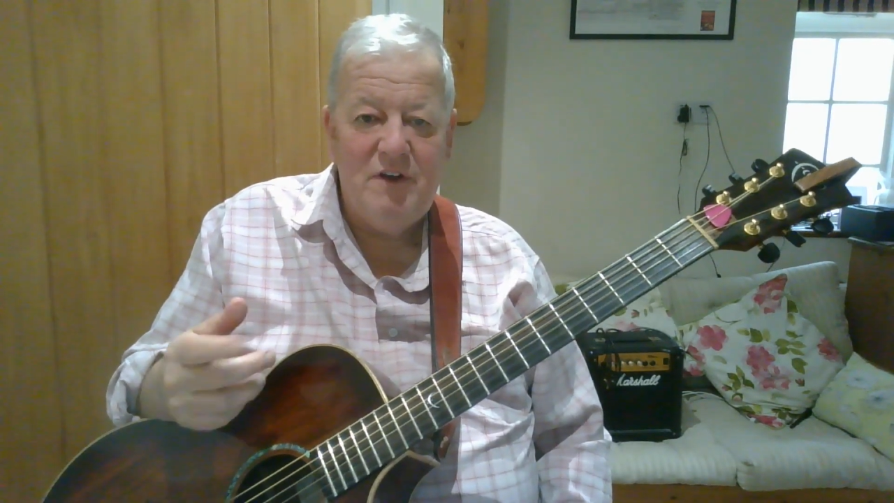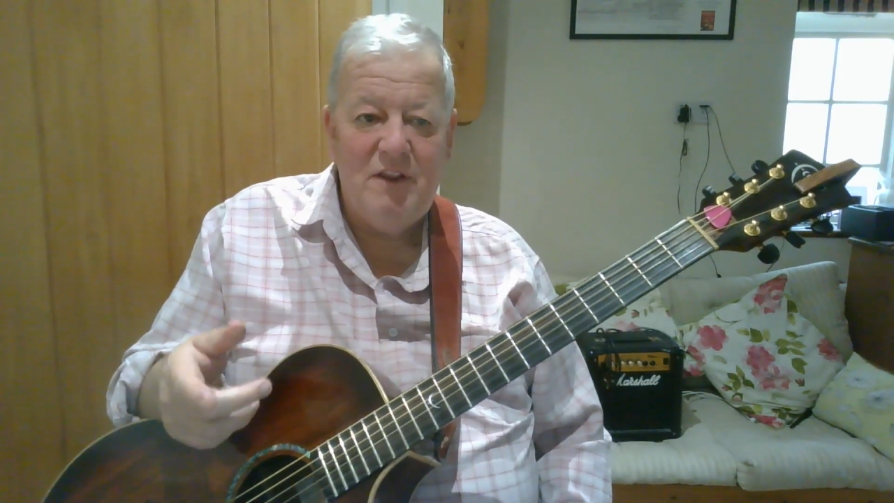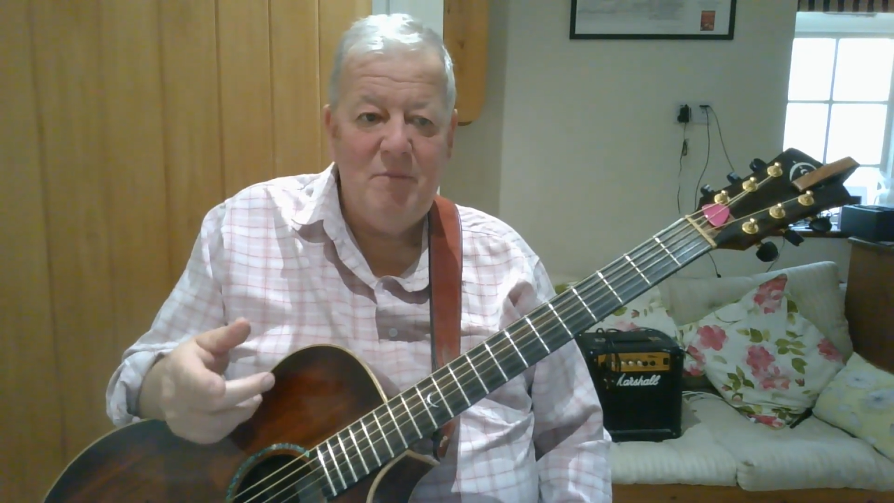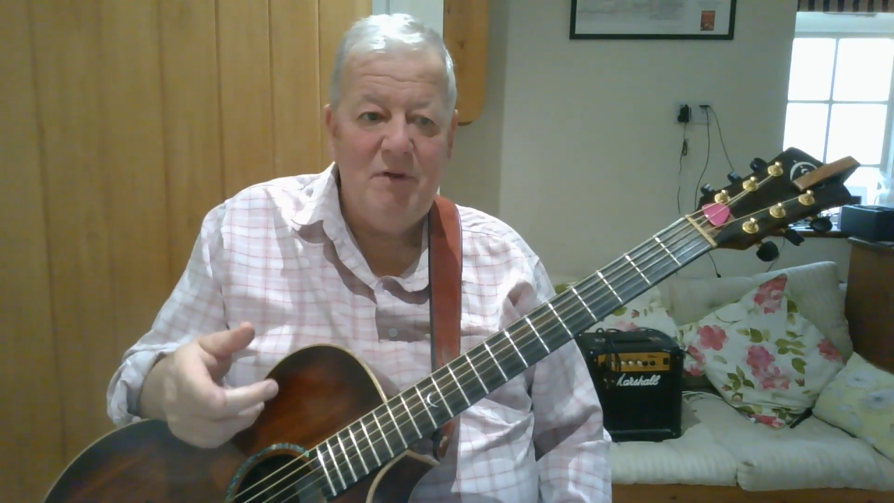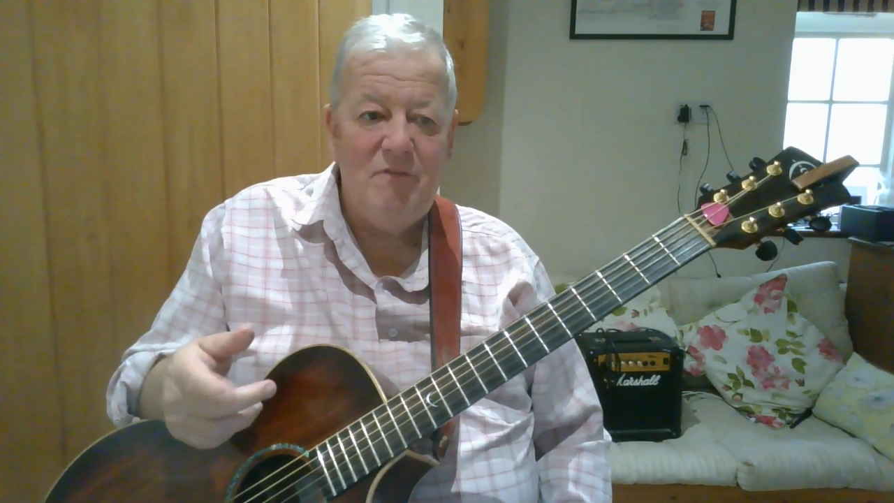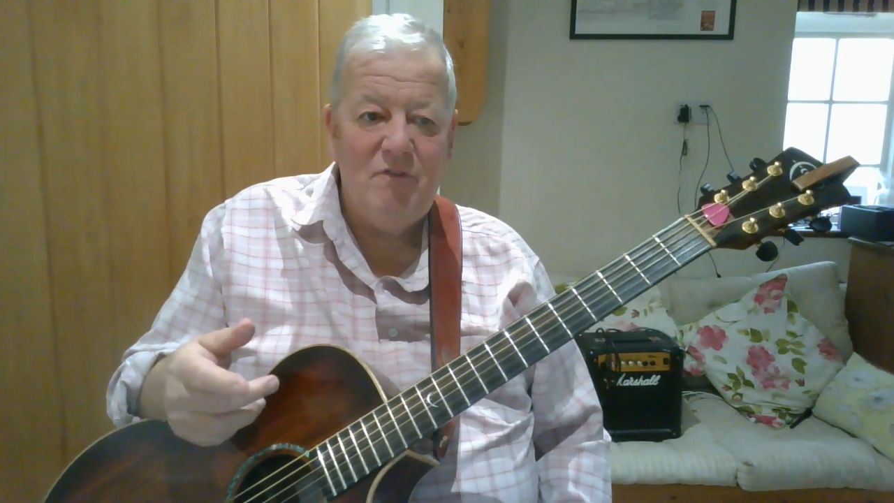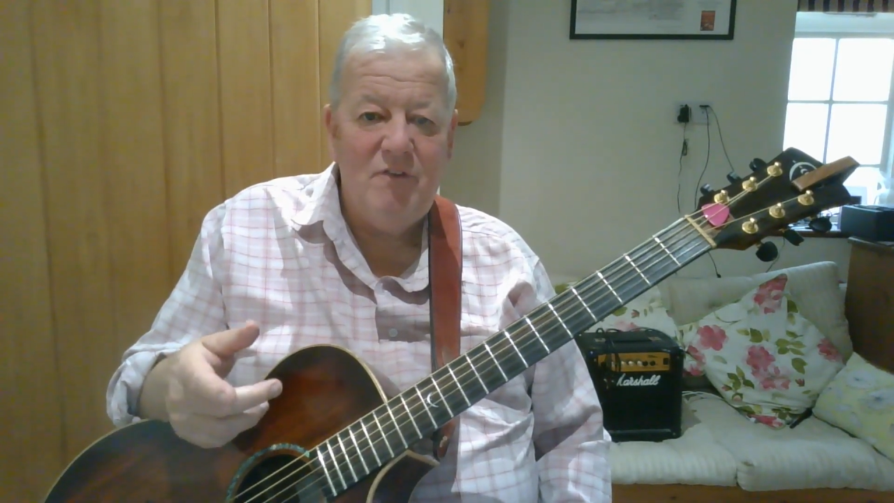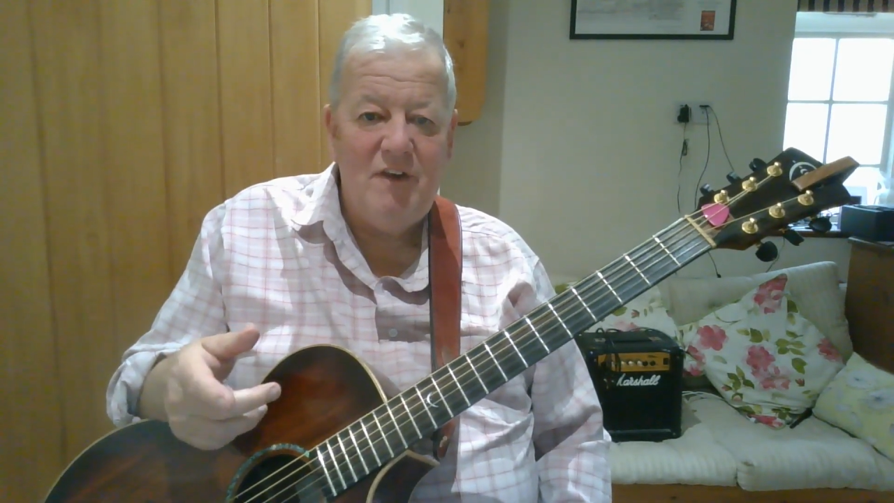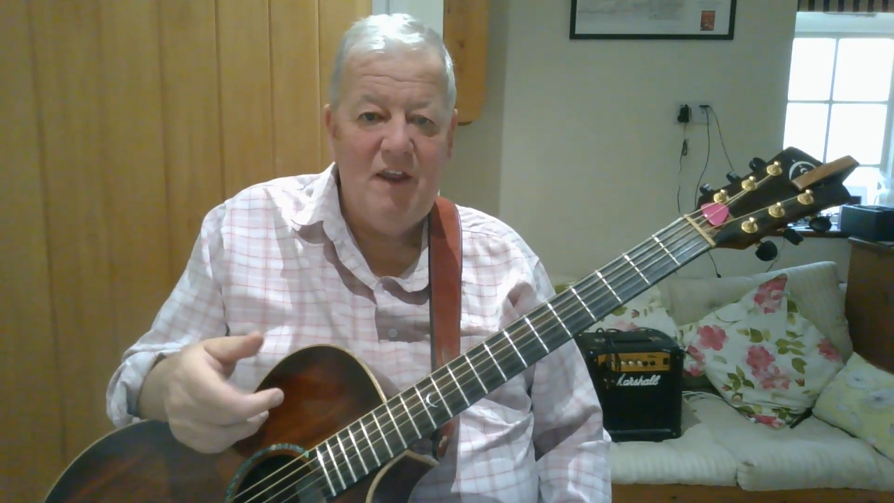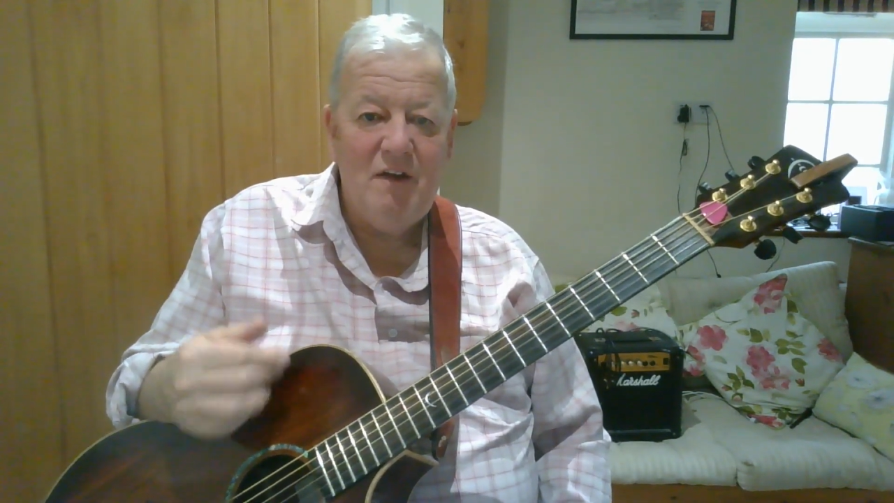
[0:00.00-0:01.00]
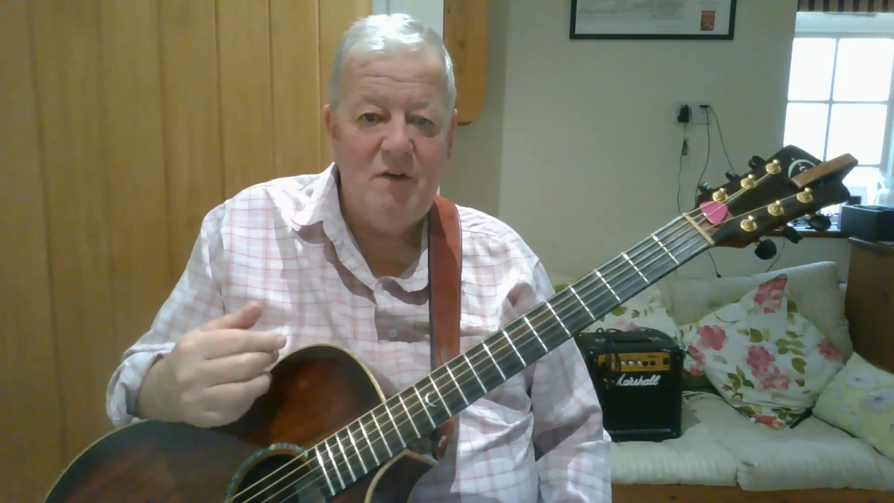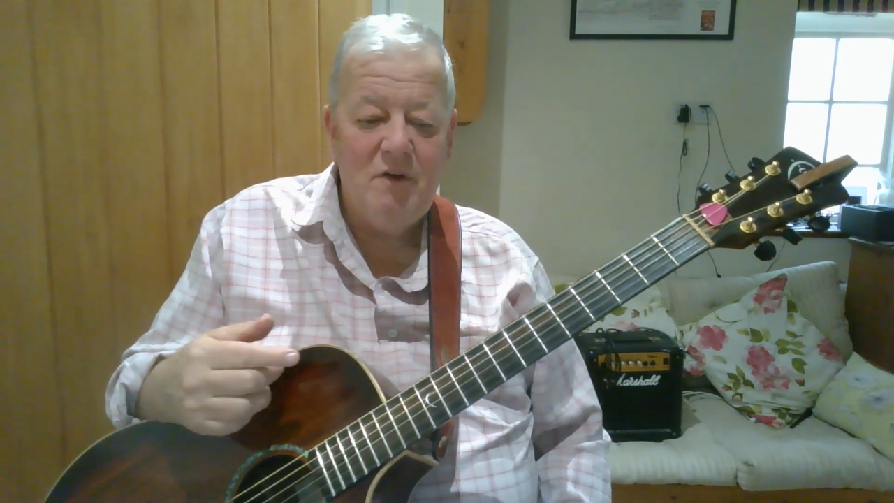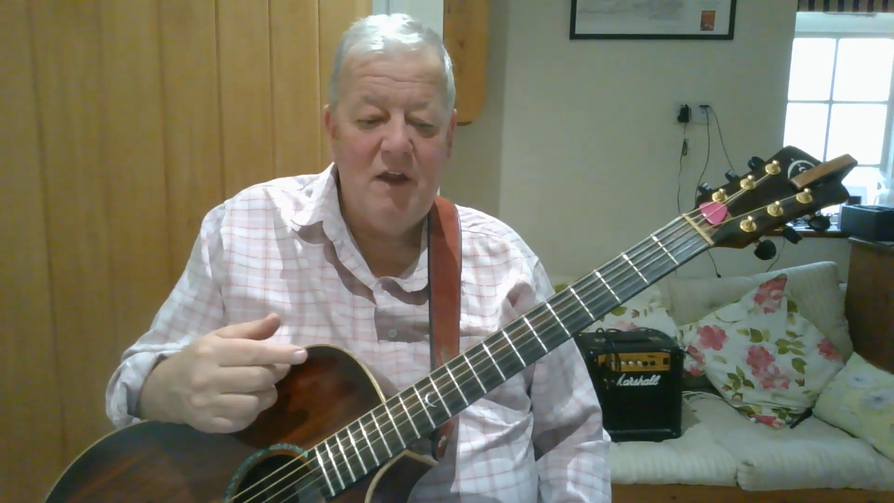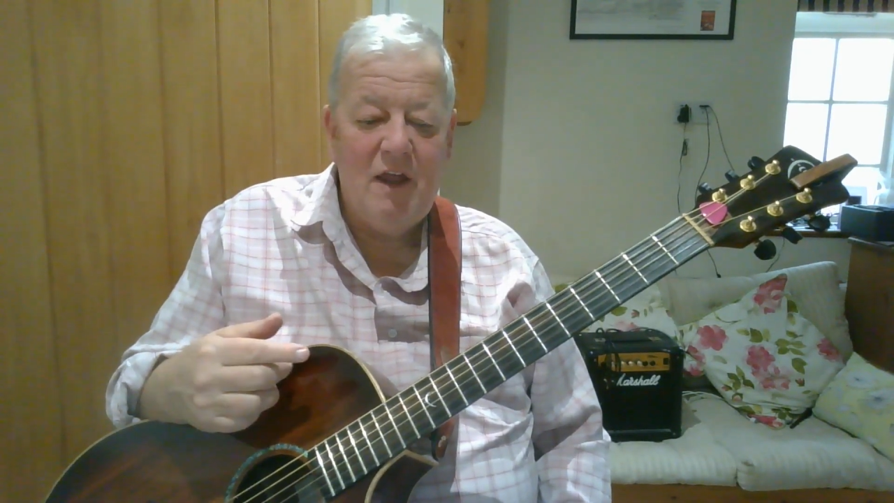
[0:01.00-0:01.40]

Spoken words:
another bit of a video